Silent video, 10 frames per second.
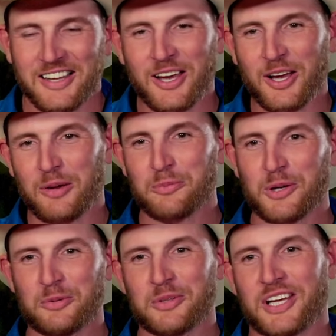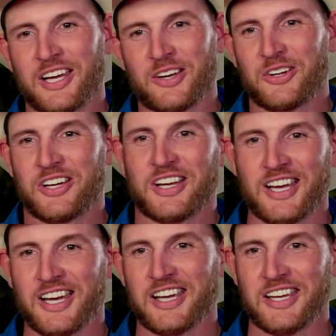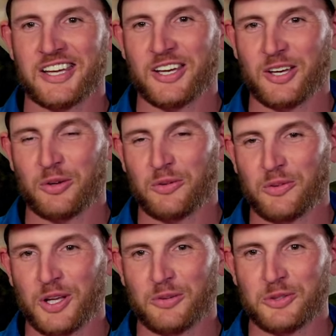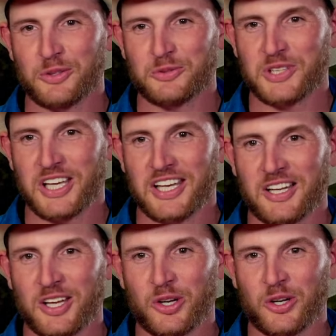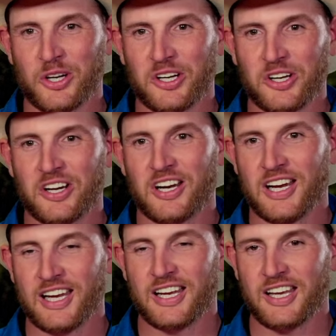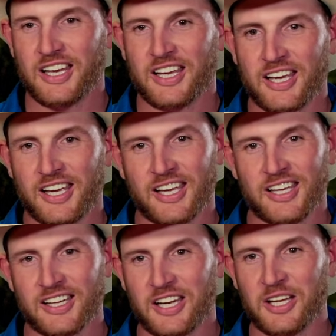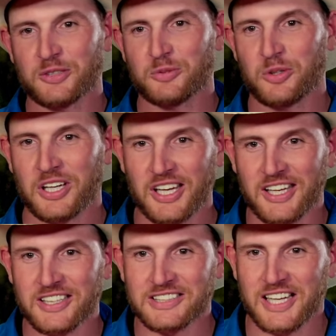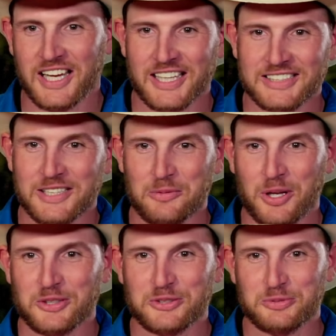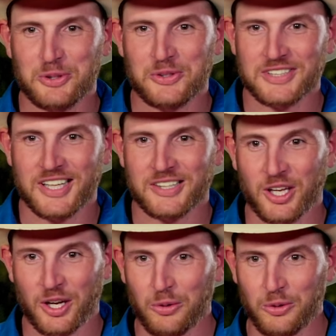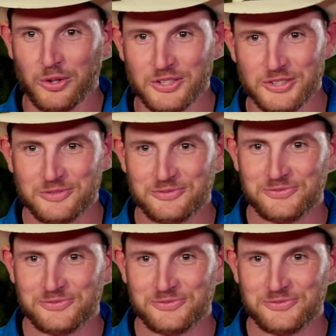I'm bummed out. I would have loved to have stayed longer. And it is what it is. I guess I'm not as smooth as I thought I was.